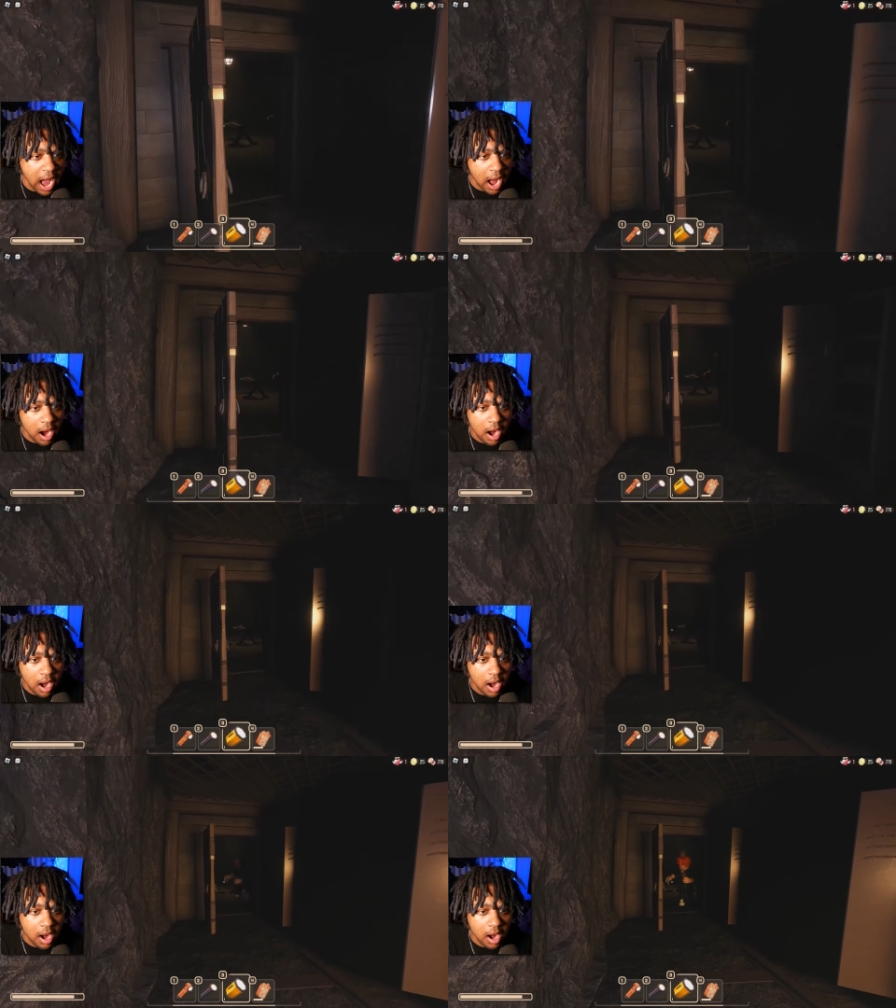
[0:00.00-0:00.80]
Guys, we're
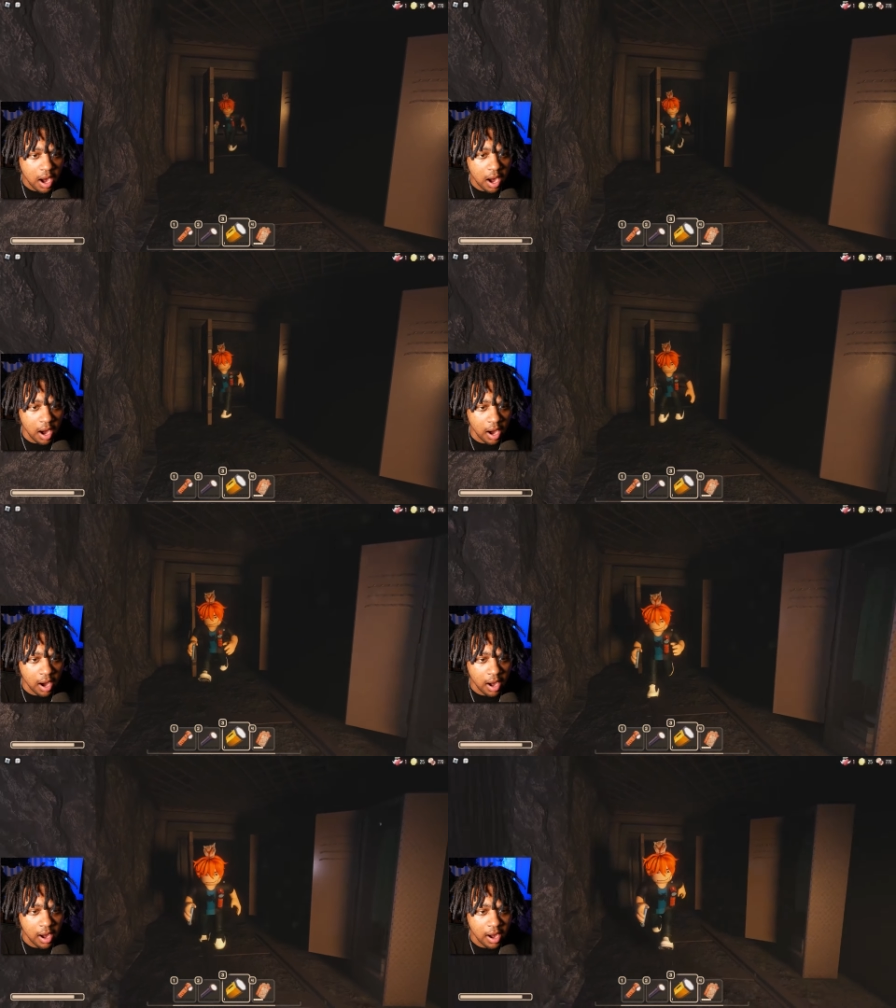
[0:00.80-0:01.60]
gonna have to, we're gonna uh,
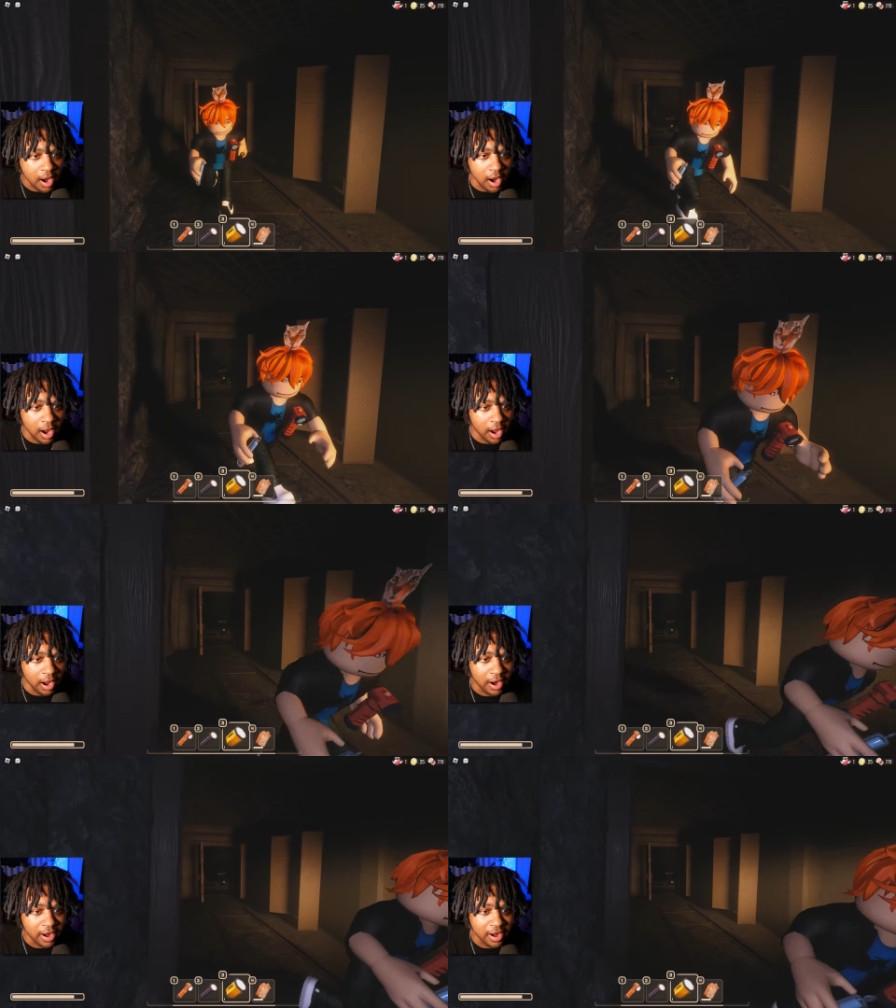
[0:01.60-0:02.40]
run. Run, guys!
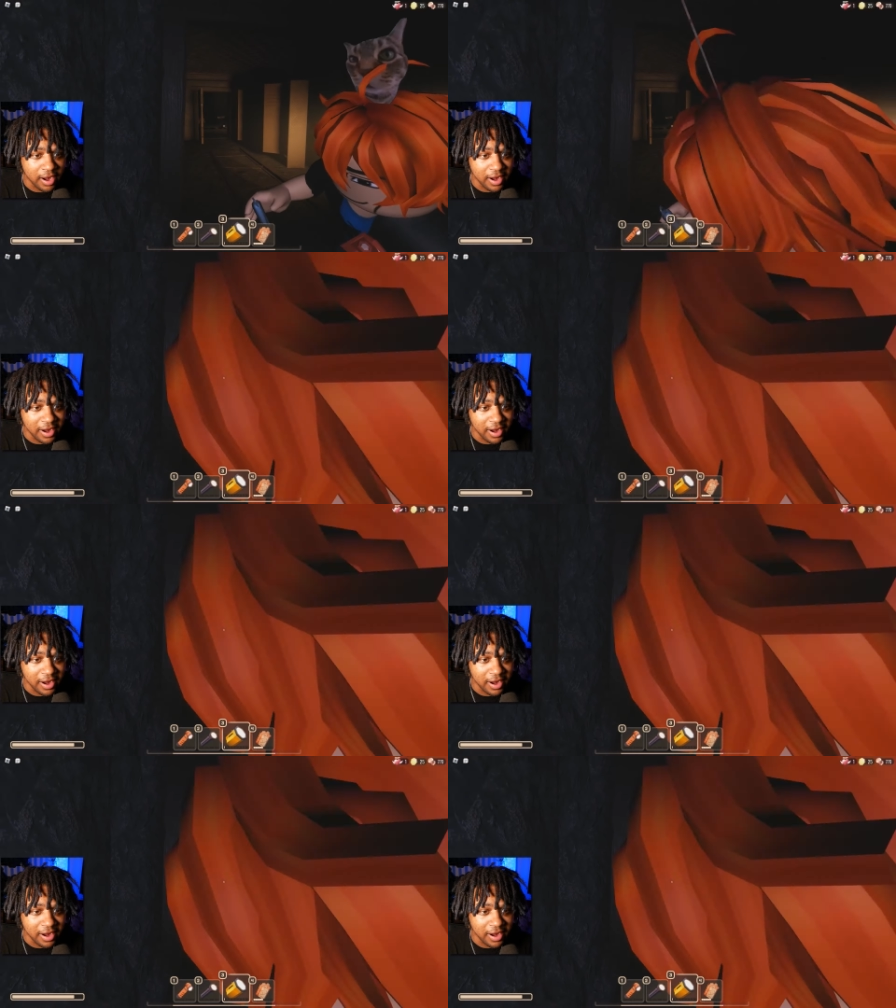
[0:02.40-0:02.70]
Uh -uh. Ah.